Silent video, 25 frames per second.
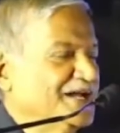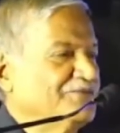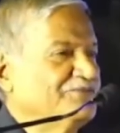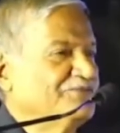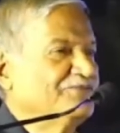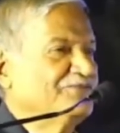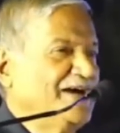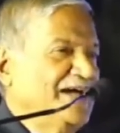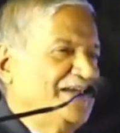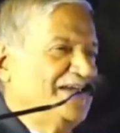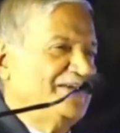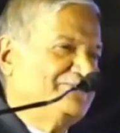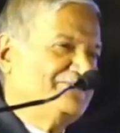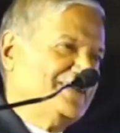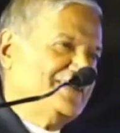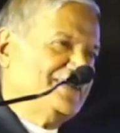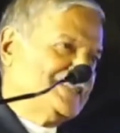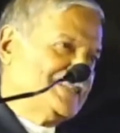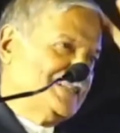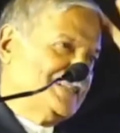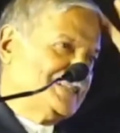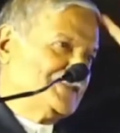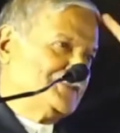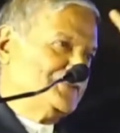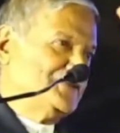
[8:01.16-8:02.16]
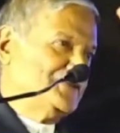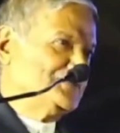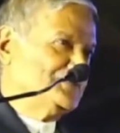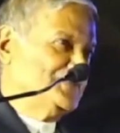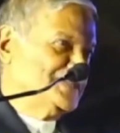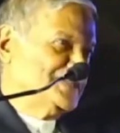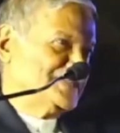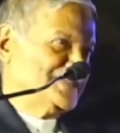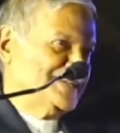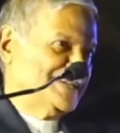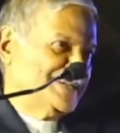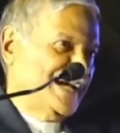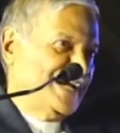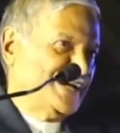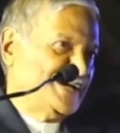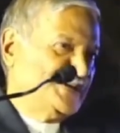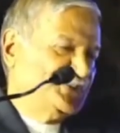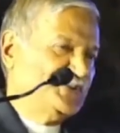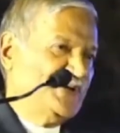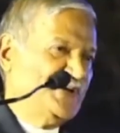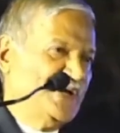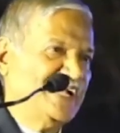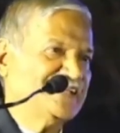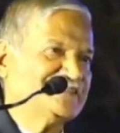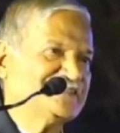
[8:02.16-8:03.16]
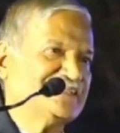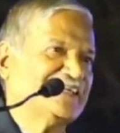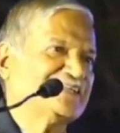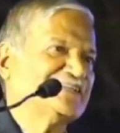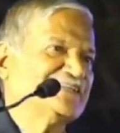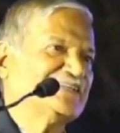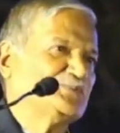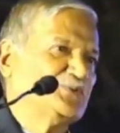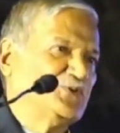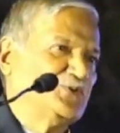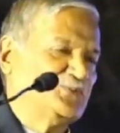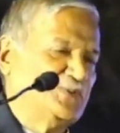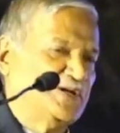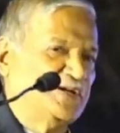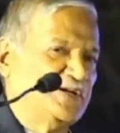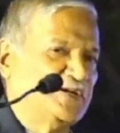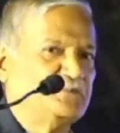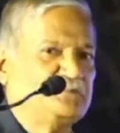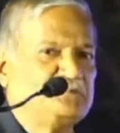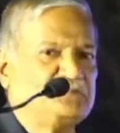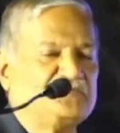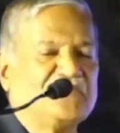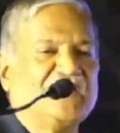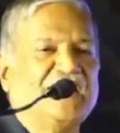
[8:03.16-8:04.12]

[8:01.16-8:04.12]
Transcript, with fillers: are five visions which Mister Naidu has at the moment.